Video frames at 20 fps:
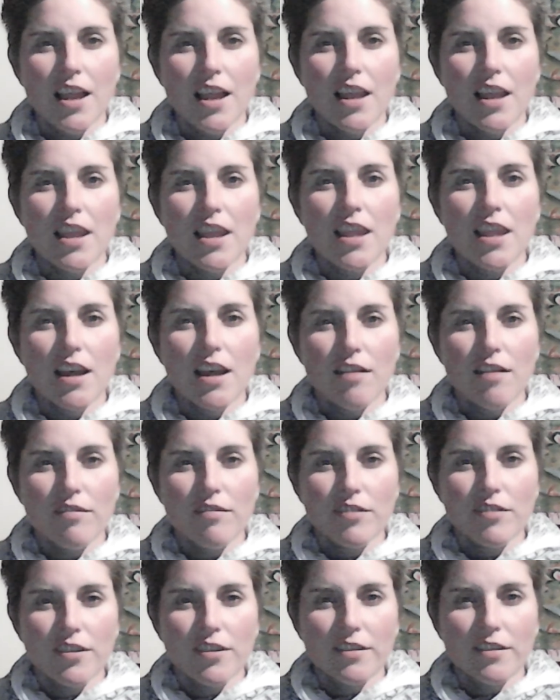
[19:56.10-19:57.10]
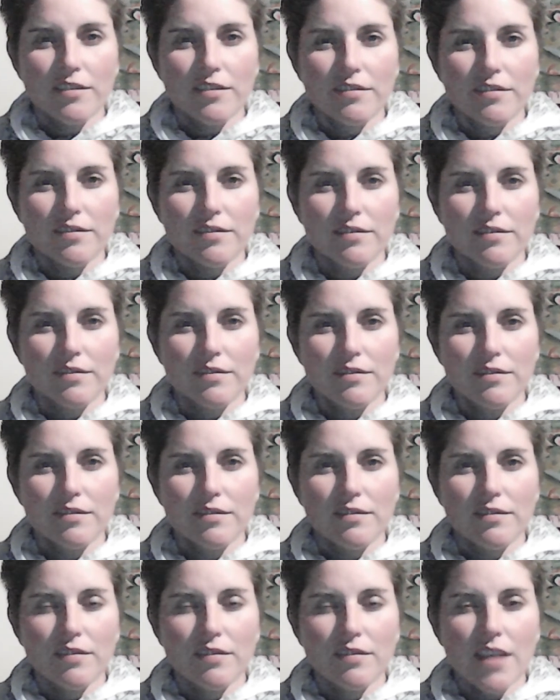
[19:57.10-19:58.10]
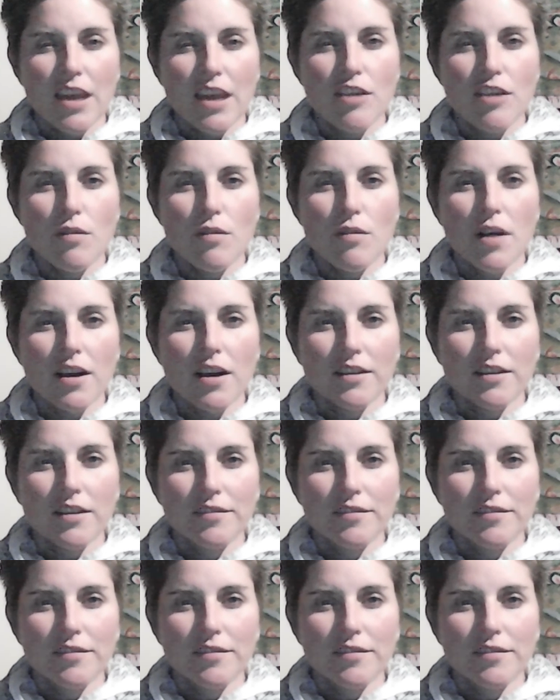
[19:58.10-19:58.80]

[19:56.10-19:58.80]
loved, and you are.